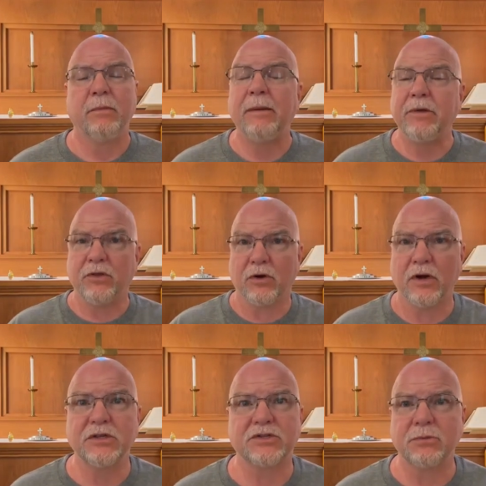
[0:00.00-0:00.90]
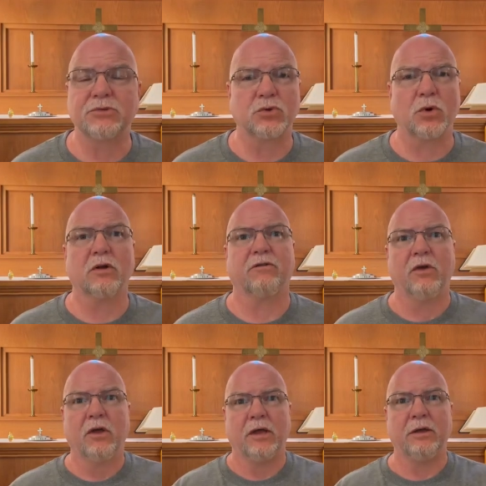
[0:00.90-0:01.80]
Maybe there is some sort
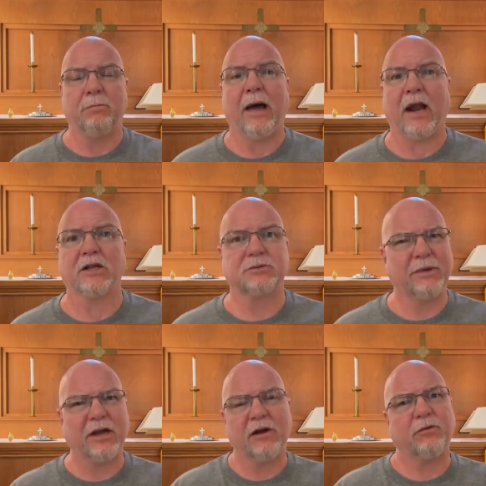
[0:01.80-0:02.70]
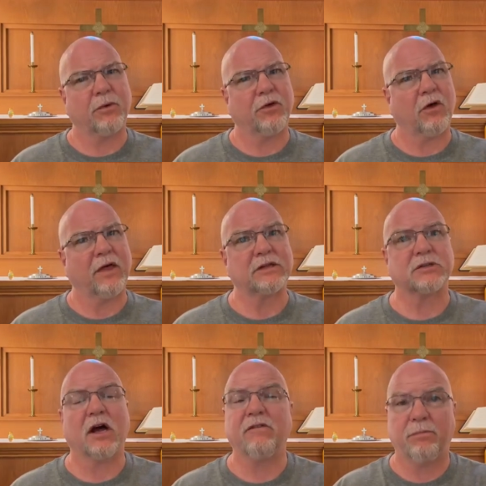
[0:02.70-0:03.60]
of imbalance. Be careful with all
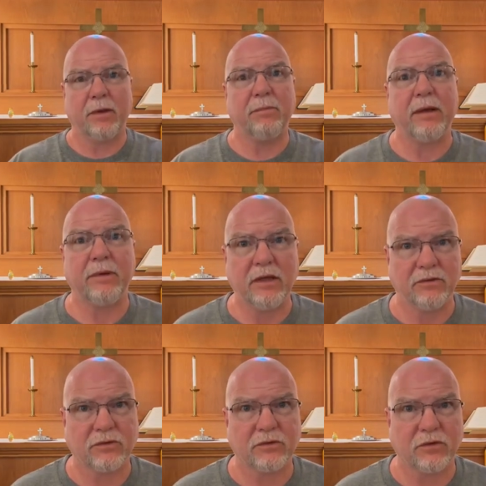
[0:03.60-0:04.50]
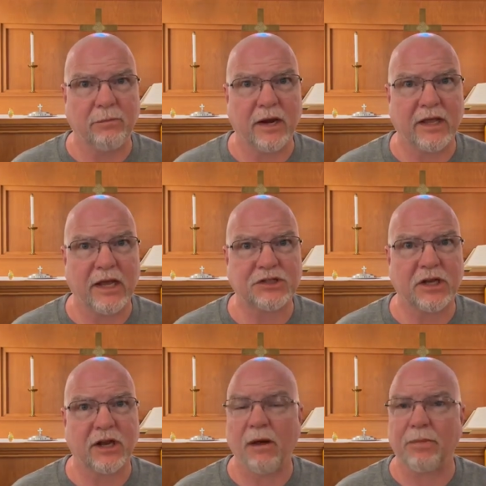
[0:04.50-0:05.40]
that stuff, but maybe some
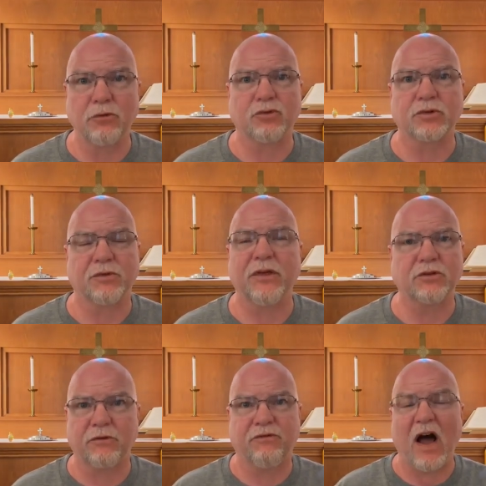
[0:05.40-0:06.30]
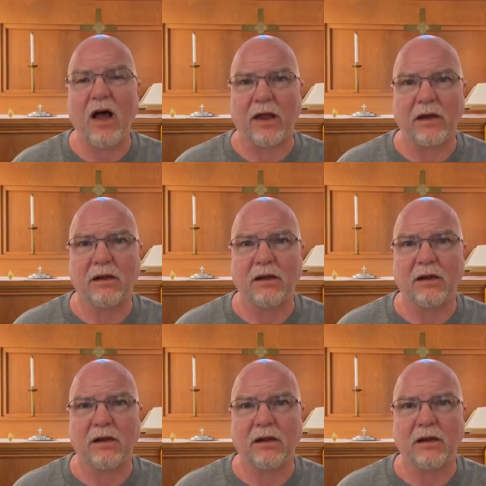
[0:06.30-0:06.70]
medication can help. Those sorts of things are fine.